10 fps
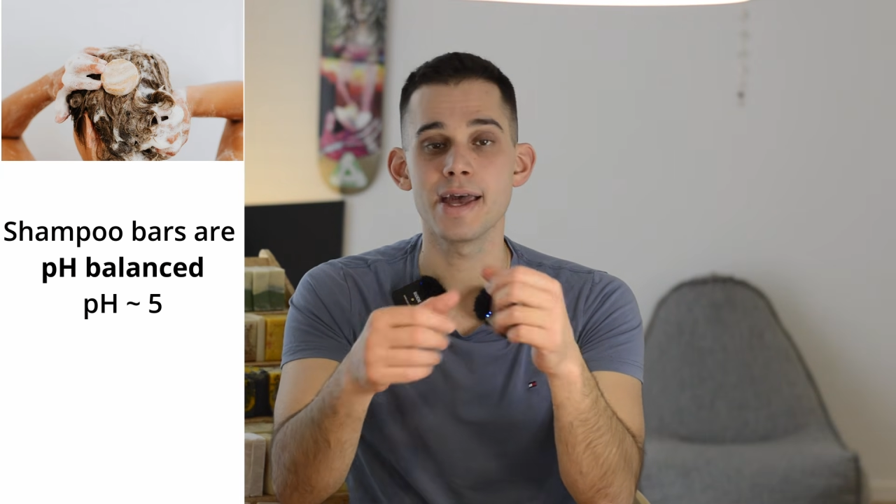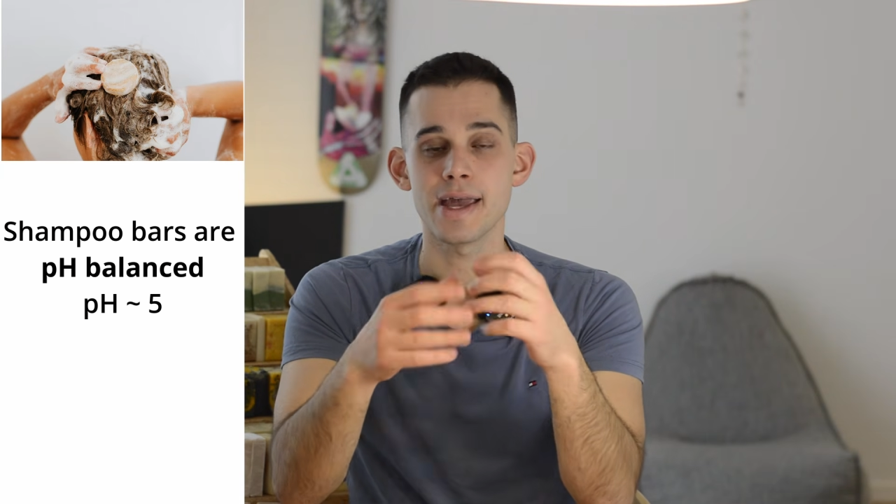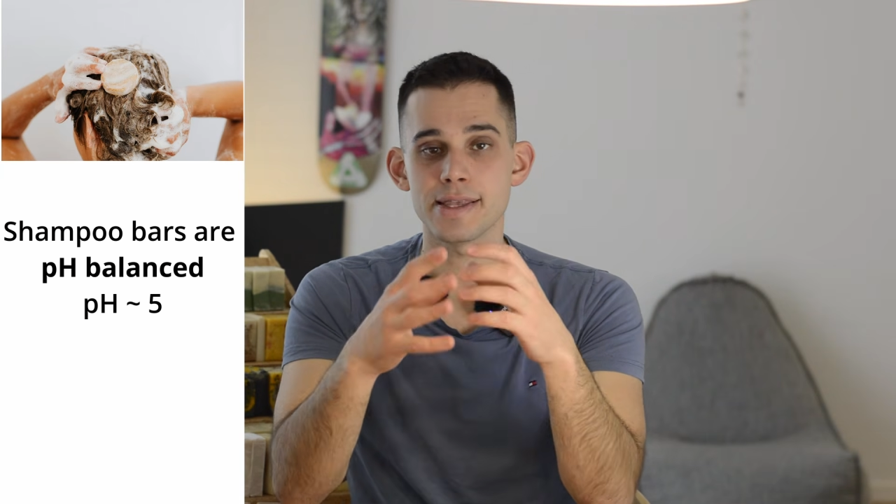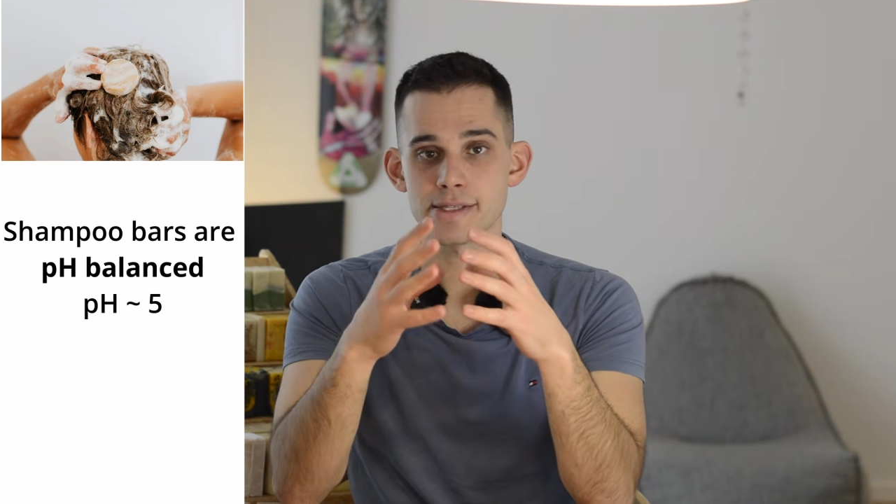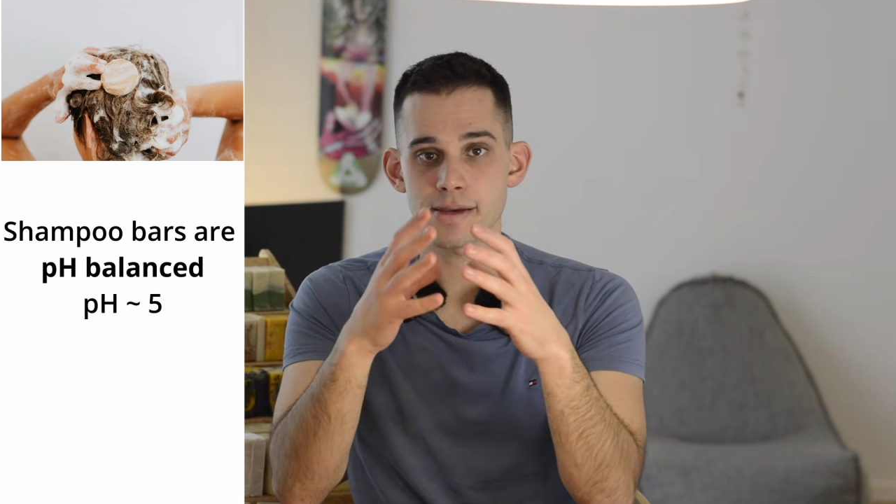
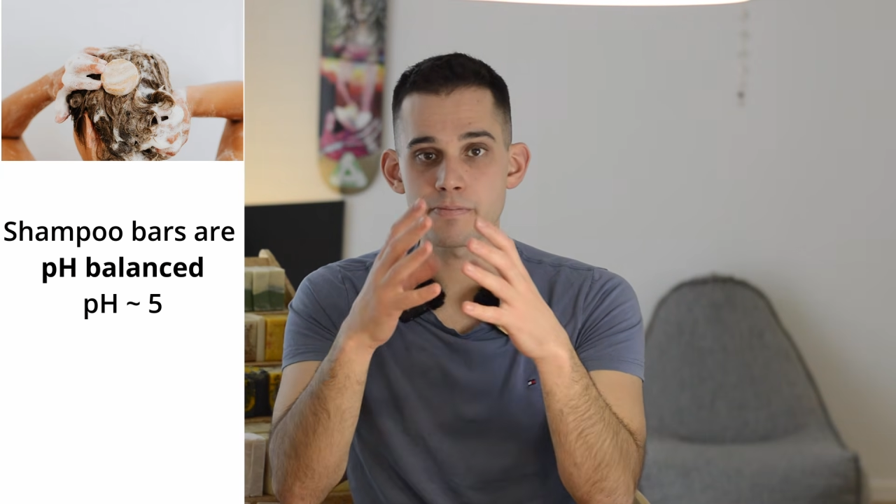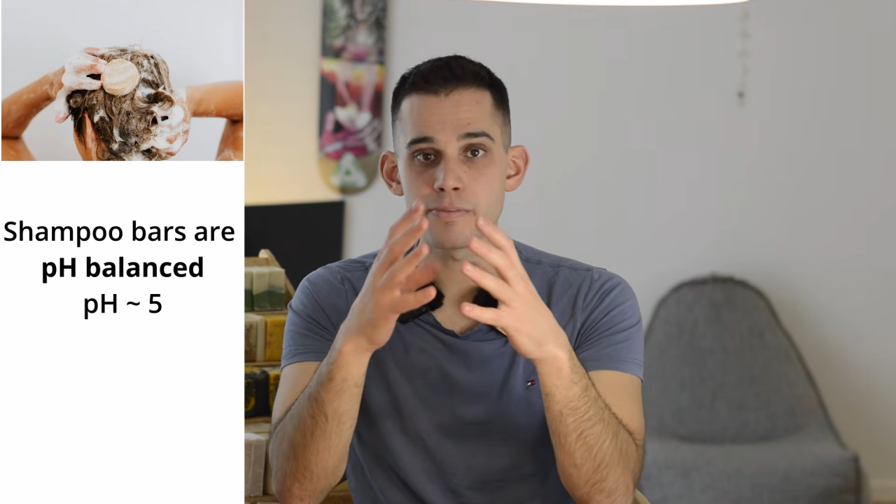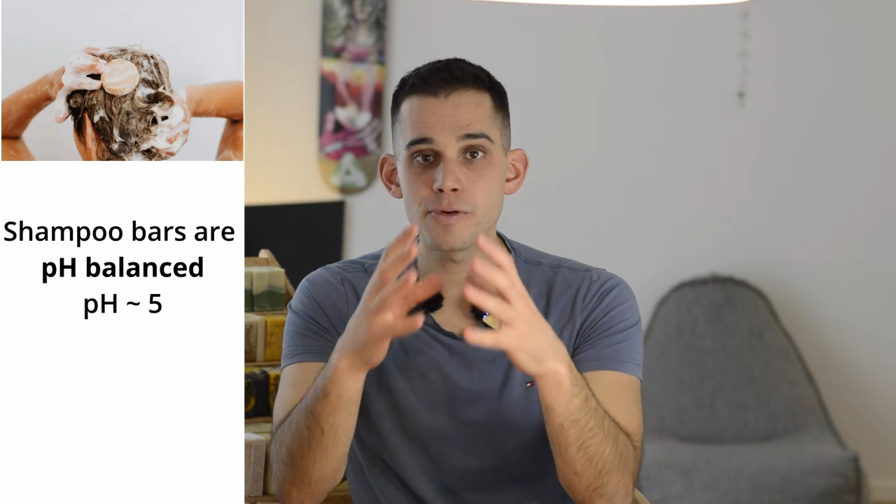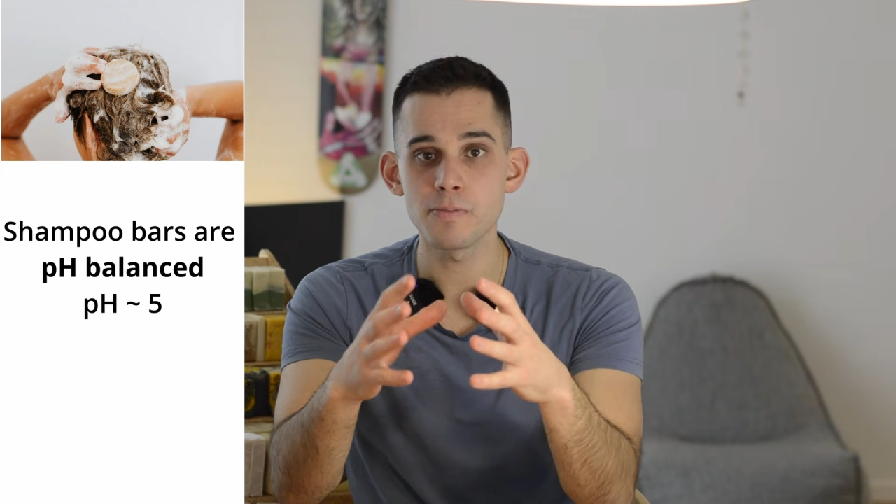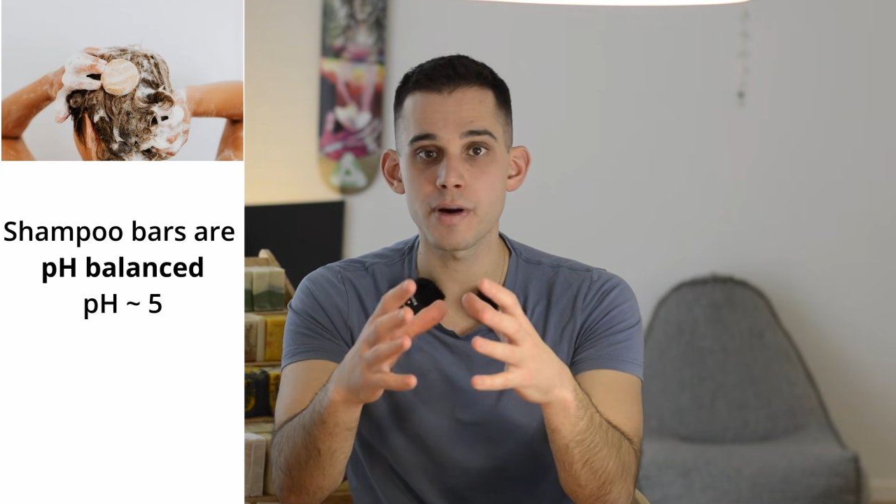and
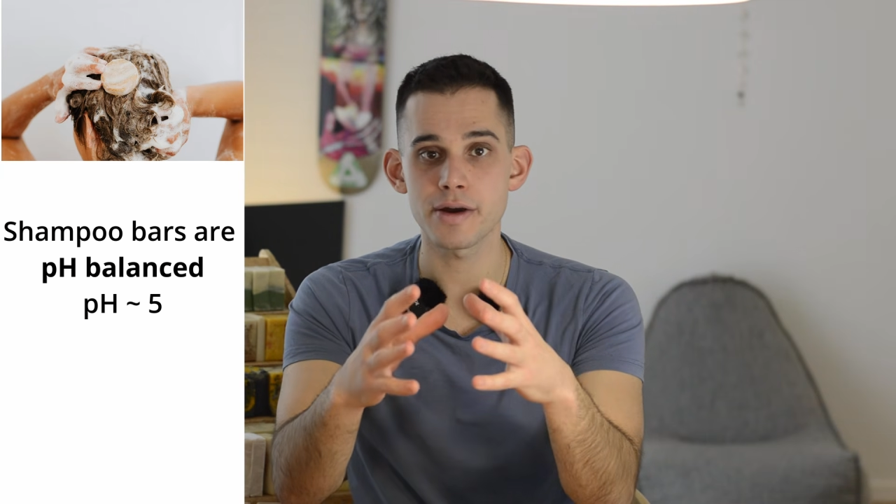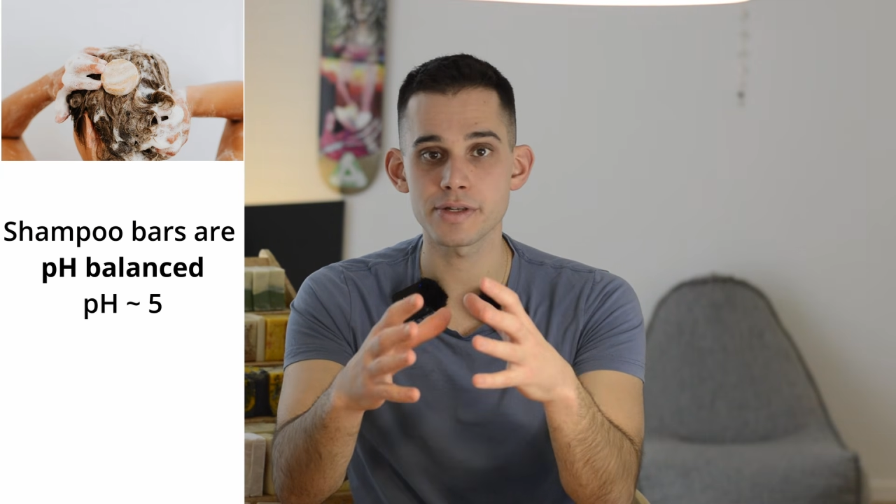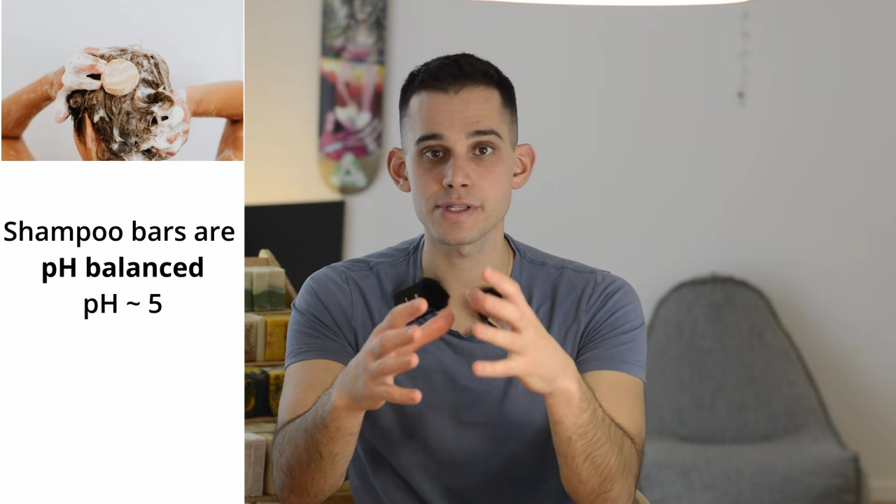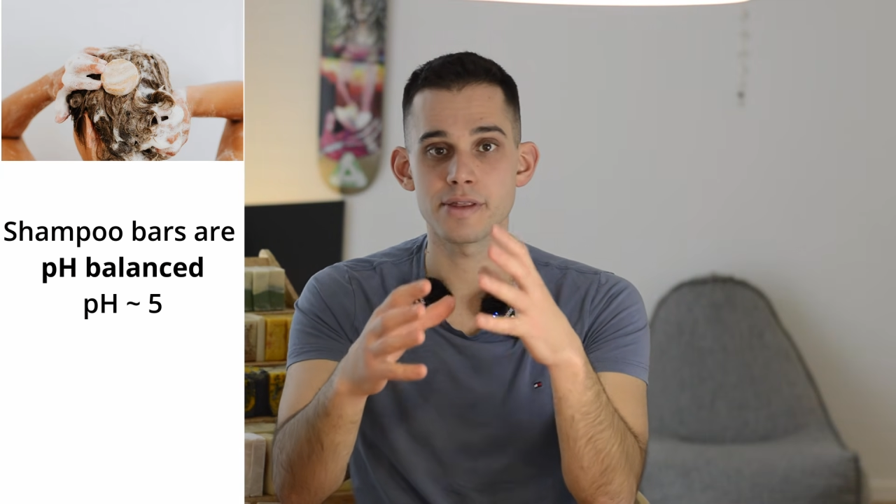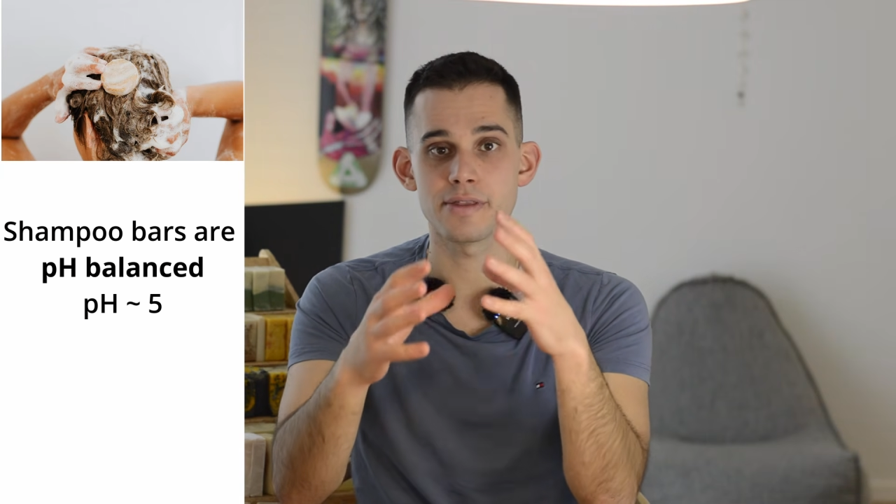shampoo bars,